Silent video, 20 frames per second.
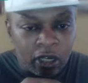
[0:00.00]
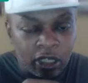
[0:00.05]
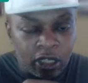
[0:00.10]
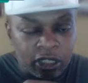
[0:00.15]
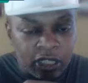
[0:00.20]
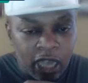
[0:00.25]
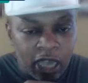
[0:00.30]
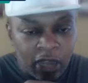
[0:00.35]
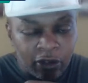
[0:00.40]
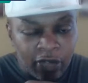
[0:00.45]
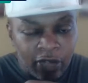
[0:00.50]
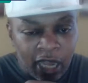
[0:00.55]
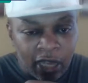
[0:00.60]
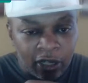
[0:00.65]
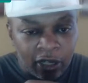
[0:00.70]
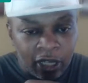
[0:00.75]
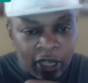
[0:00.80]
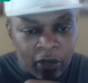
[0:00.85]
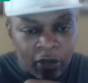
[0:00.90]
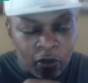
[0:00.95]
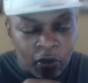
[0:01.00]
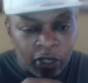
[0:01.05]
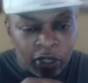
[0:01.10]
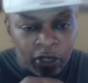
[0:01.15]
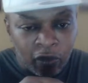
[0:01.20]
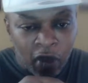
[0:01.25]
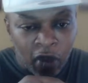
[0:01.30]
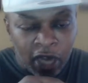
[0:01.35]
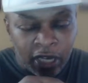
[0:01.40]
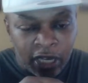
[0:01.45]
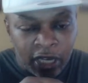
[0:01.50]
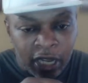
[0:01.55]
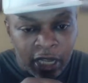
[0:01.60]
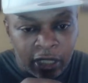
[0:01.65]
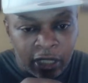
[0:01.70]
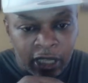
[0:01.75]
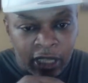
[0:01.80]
He's calling out Edwin right now,